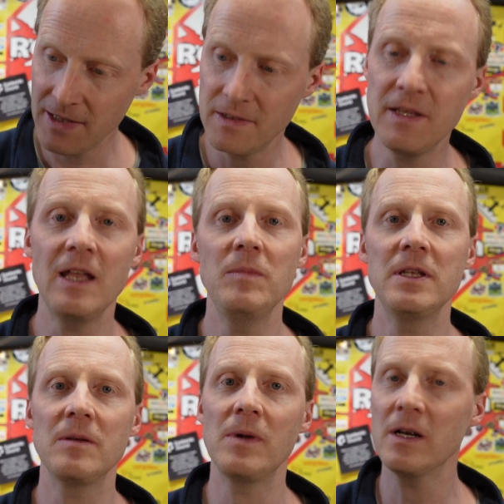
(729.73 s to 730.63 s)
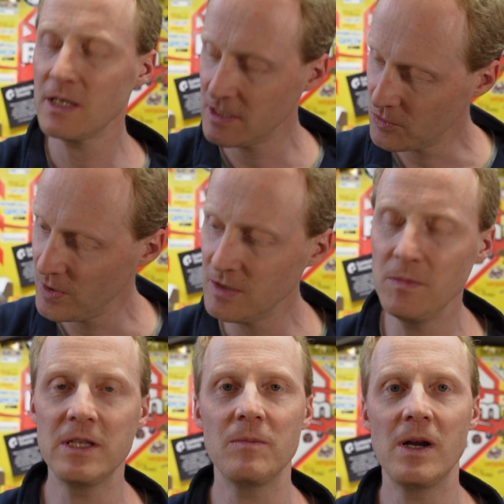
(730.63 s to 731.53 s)
at the 10 meter mark, at the 20
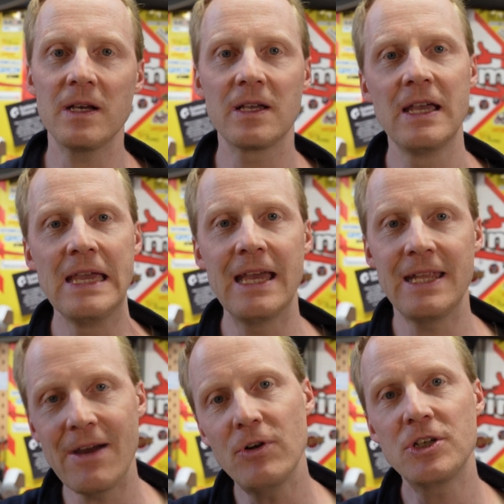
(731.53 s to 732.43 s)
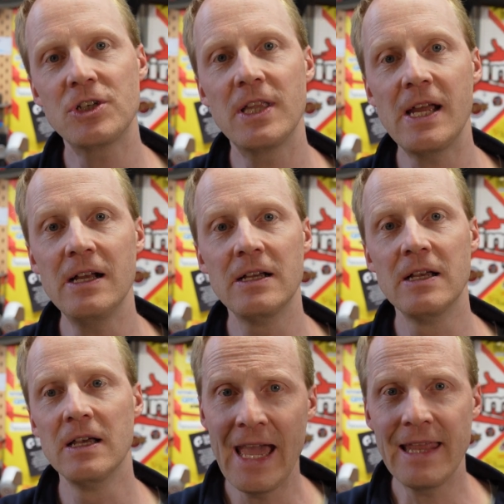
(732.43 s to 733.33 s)
meter mark, and average there.
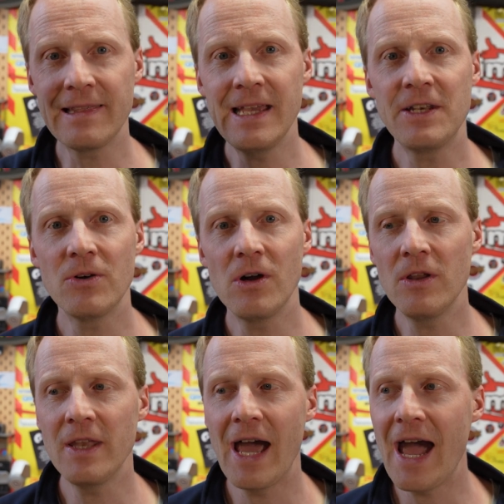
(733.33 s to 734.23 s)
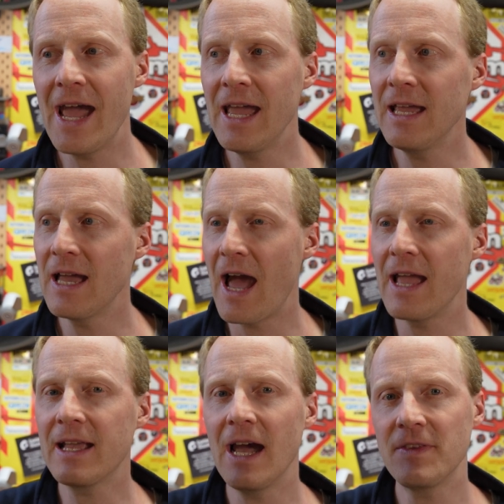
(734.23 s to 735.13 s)
And later on,
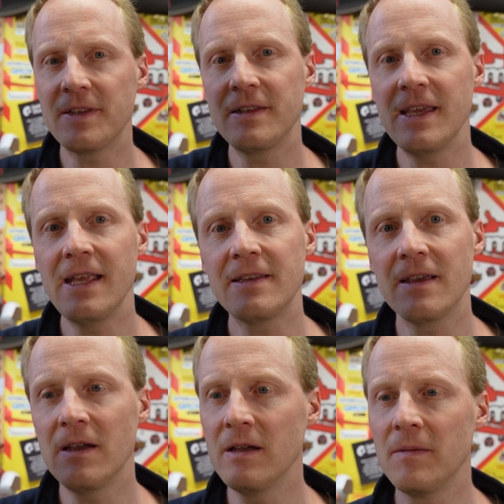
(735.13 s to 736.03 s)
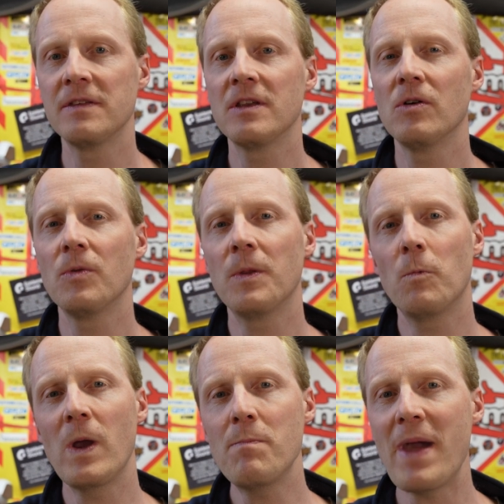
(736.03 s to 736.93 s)
I cut the data so the
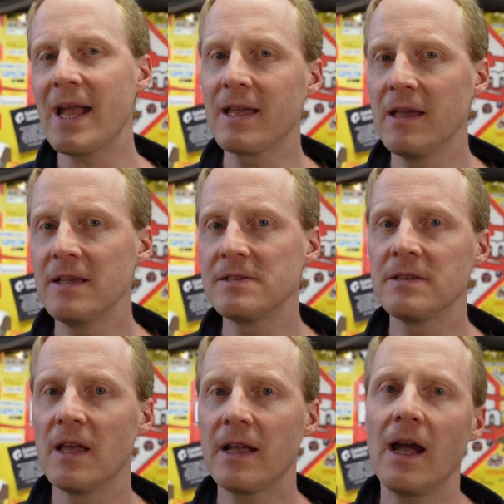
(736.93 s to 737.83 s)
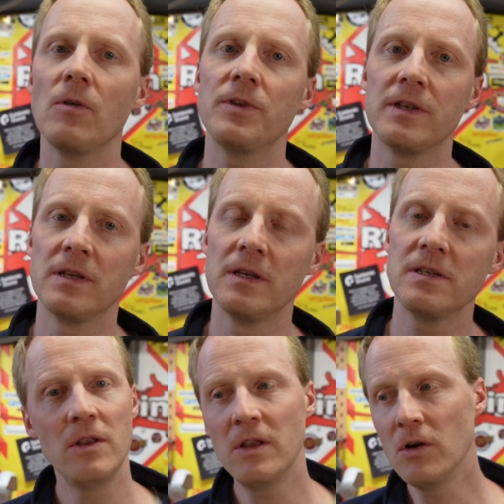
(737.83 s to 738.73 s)
way back isn't accounted.
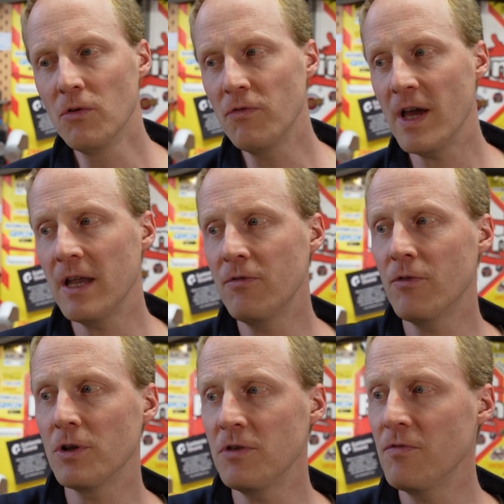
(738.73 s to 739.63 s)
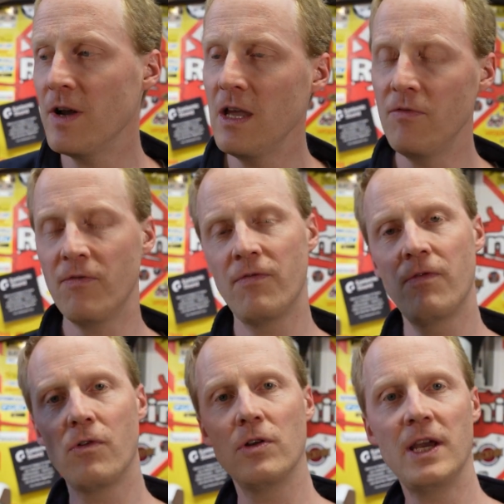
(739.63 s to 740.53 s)
No flying
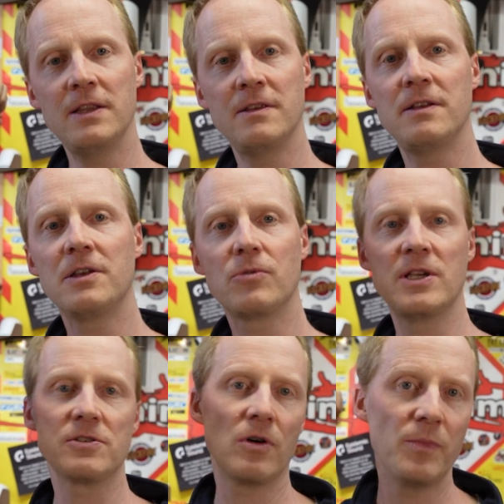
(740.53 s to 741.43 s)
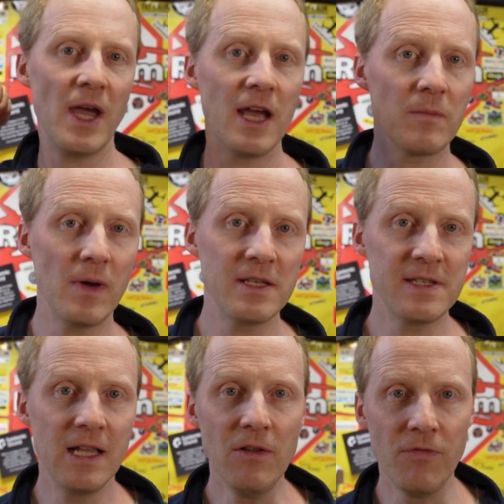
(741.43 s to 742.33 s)
45 or 90 degrees or behind
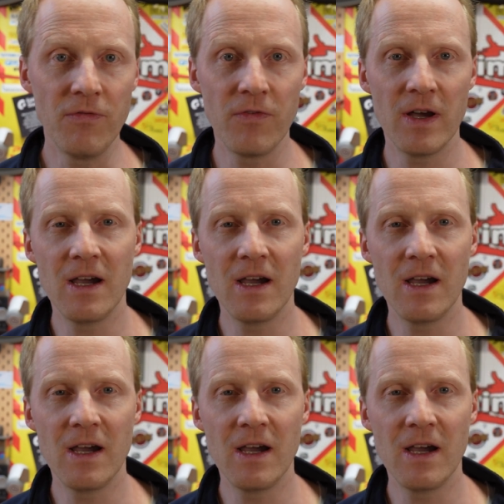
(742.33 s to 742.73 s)
myself,